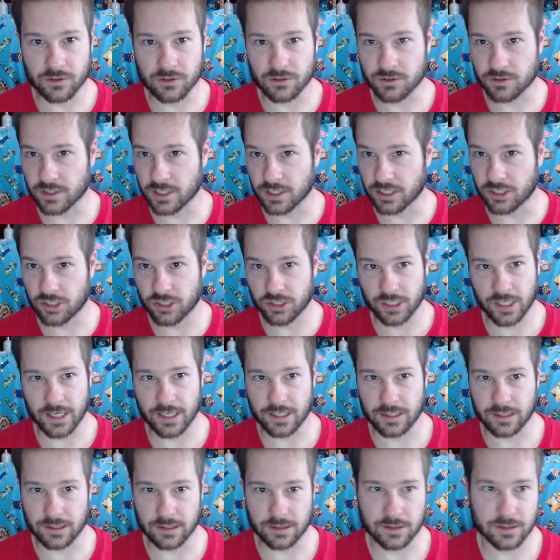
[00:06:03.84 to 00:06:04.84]
such
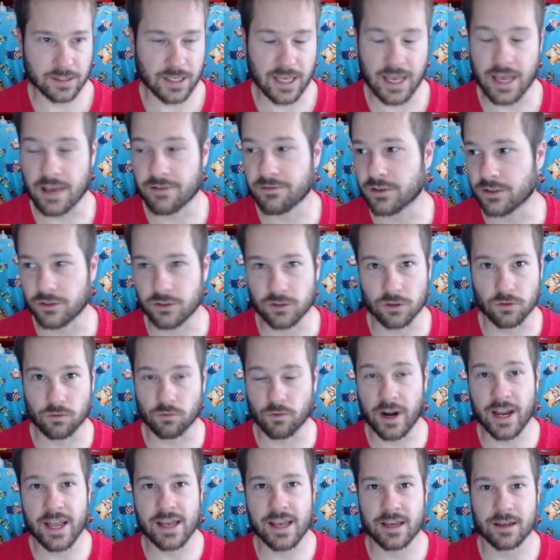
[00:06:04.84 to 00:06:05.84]
as Kevin
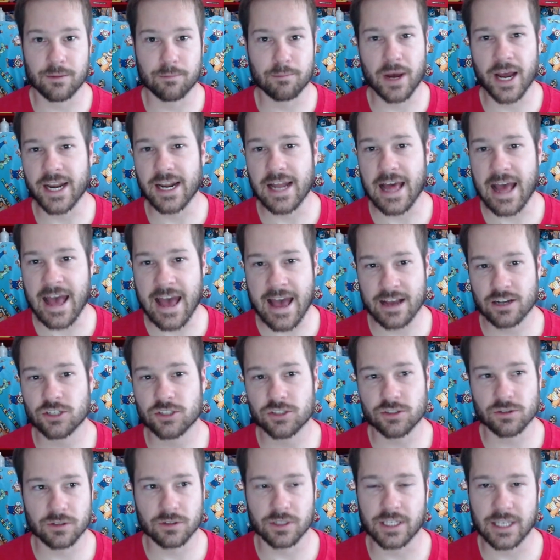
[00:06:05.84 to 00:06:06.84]
Durant might
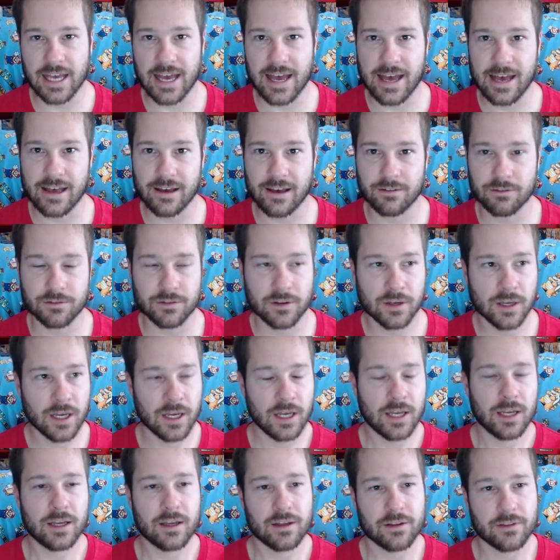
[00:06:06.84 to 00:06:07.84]
actually have
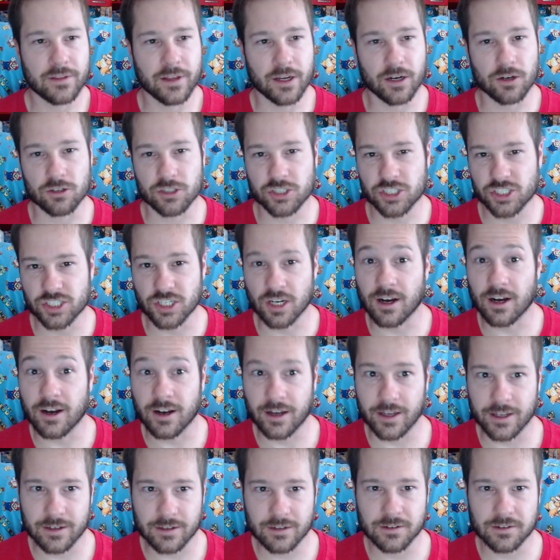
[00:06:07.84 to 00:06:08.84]
their shot